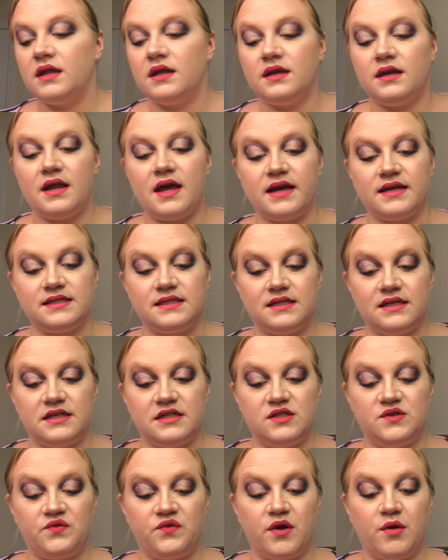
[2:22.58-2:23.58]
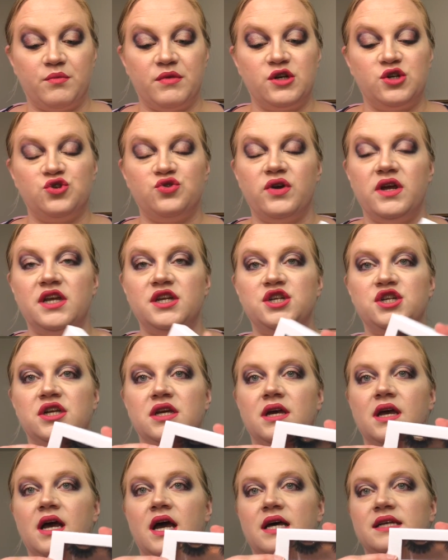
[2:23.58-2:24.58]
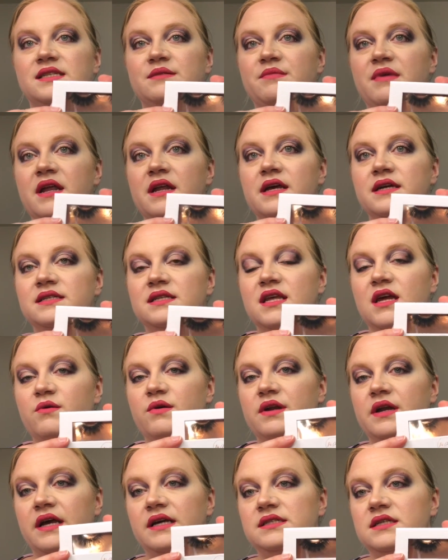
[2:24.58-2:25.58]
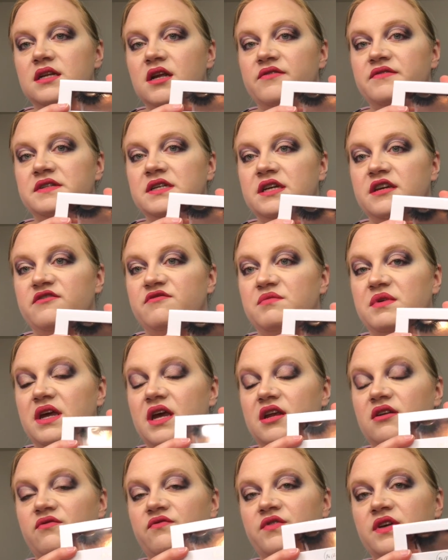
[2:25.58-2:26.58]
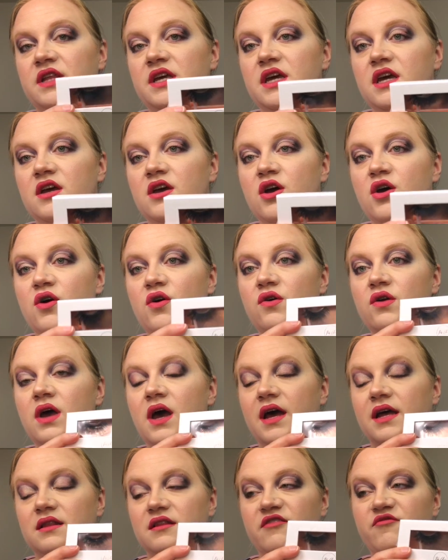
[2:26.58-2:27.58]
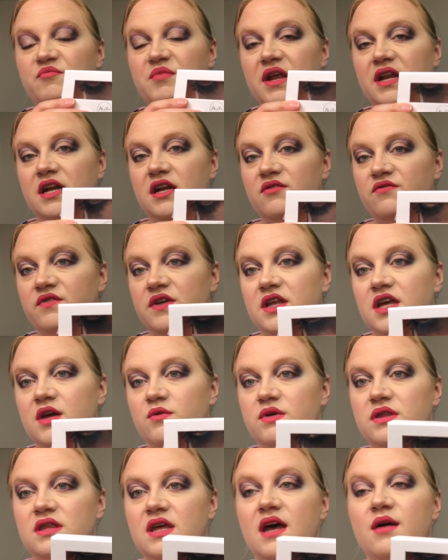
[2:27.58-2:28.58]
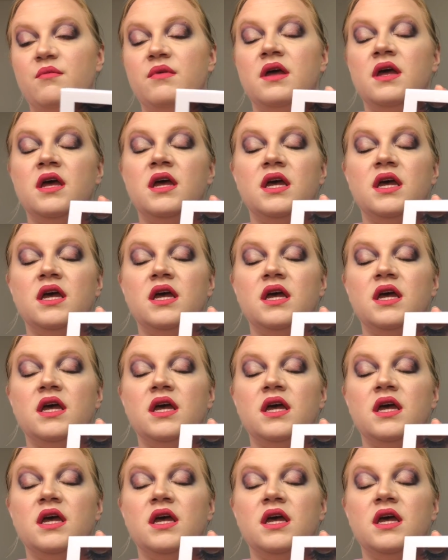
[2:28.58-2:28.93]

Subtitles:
Next is from Chic Cosmetics. They were nice enough to give me an affiliate code. I love being an affiliate with them.